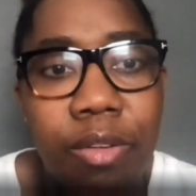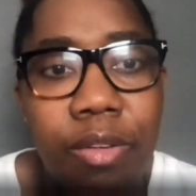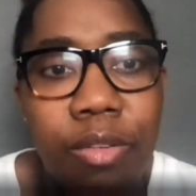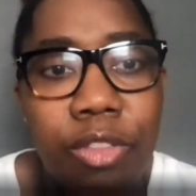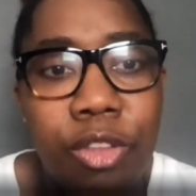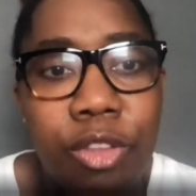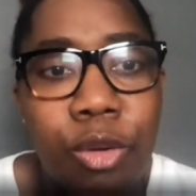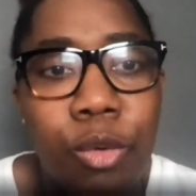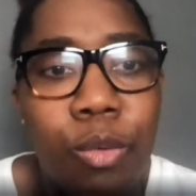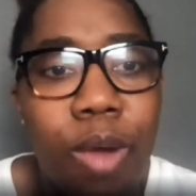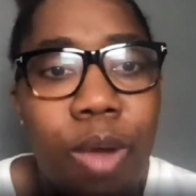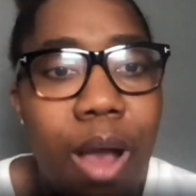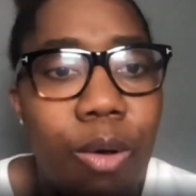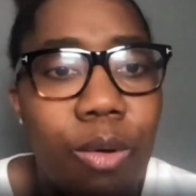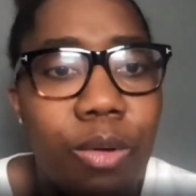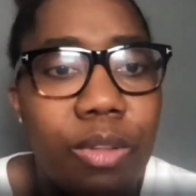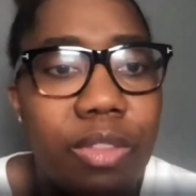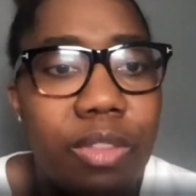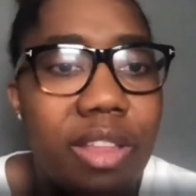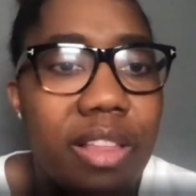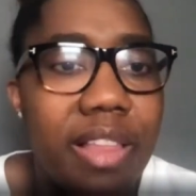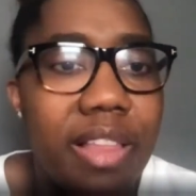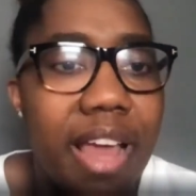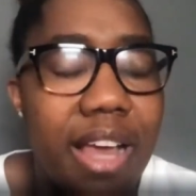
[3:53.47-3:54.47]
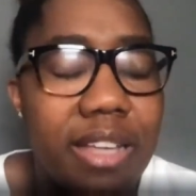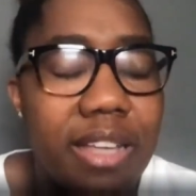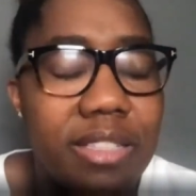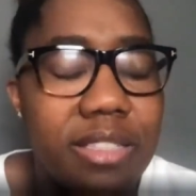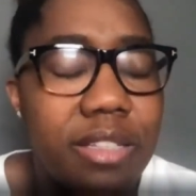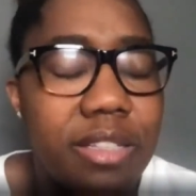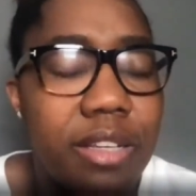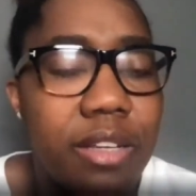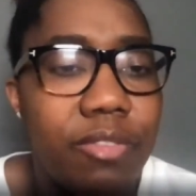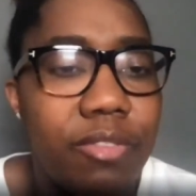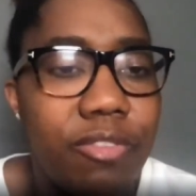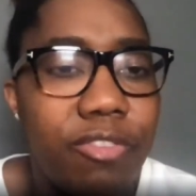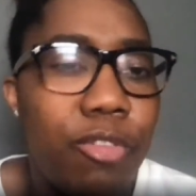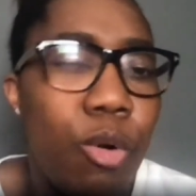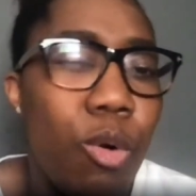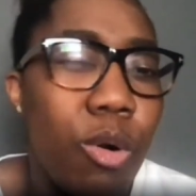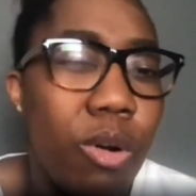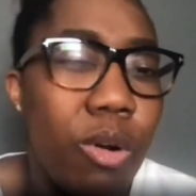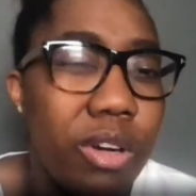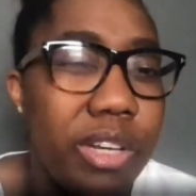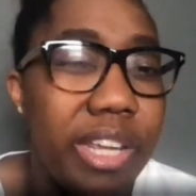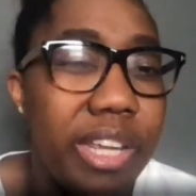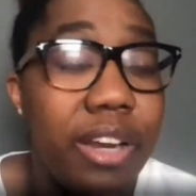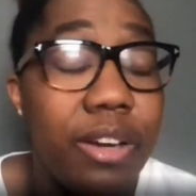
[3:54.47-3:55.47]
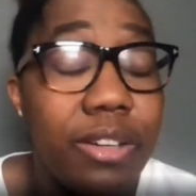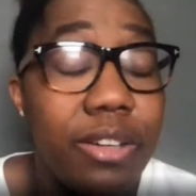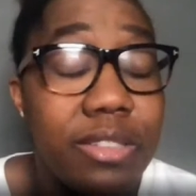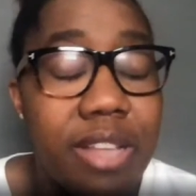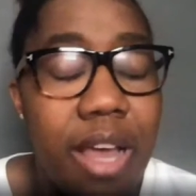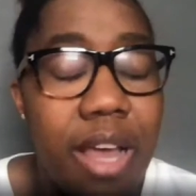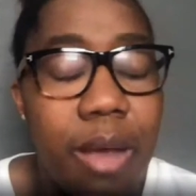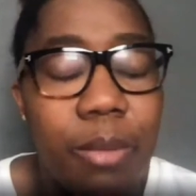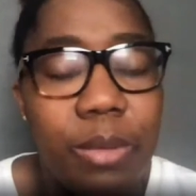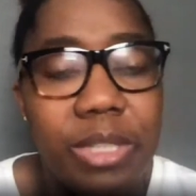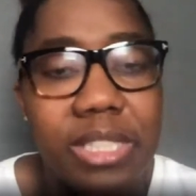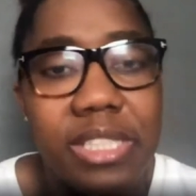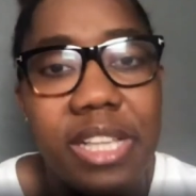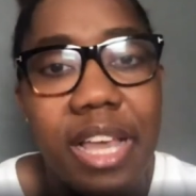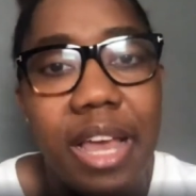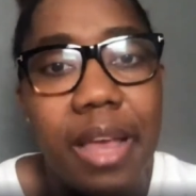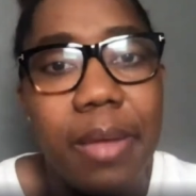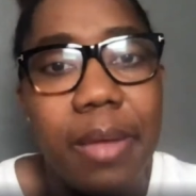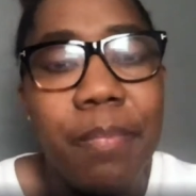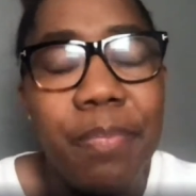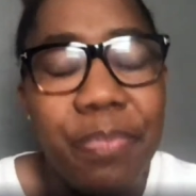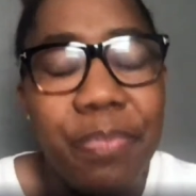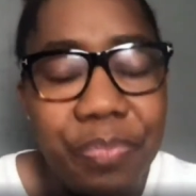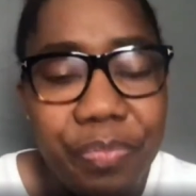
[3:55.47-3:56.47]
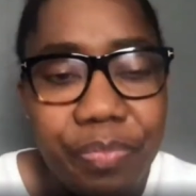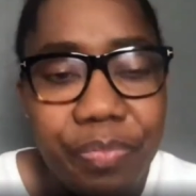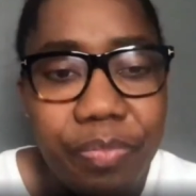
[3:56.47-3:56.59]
throughout the last 4 years, I would say.